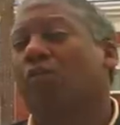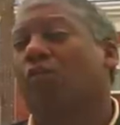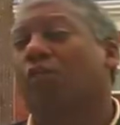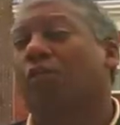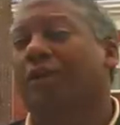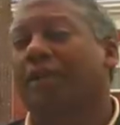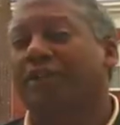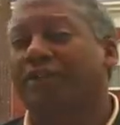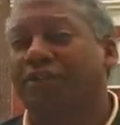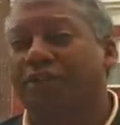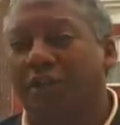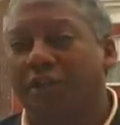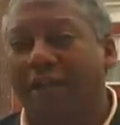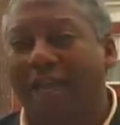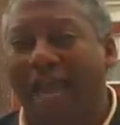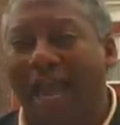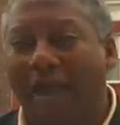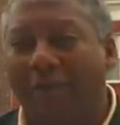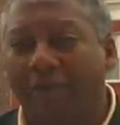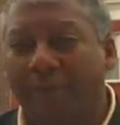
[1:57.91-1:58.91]
We're going to show you
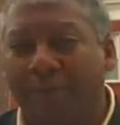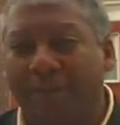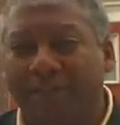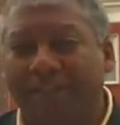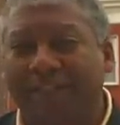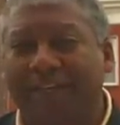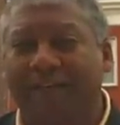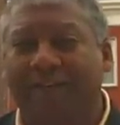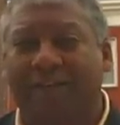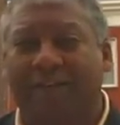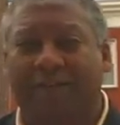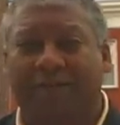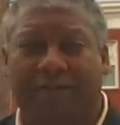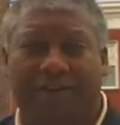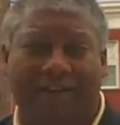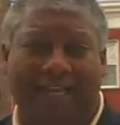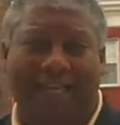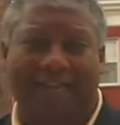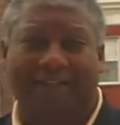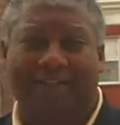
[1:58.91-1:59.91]
how we put together the
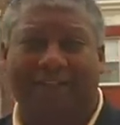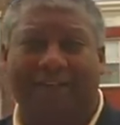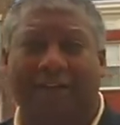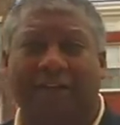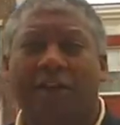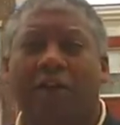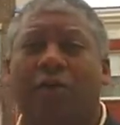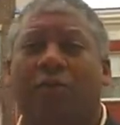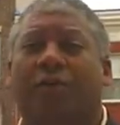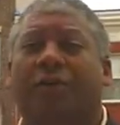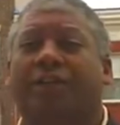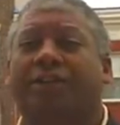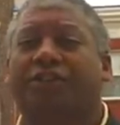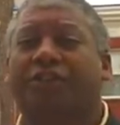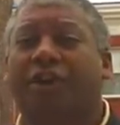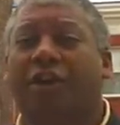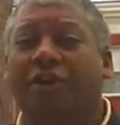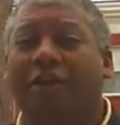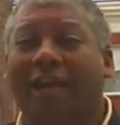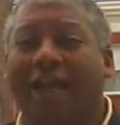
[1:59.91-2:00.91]
financing. We're going to
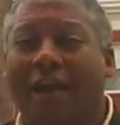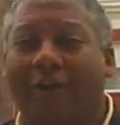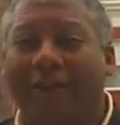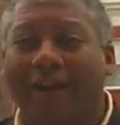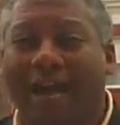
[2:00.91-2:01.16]
show you how we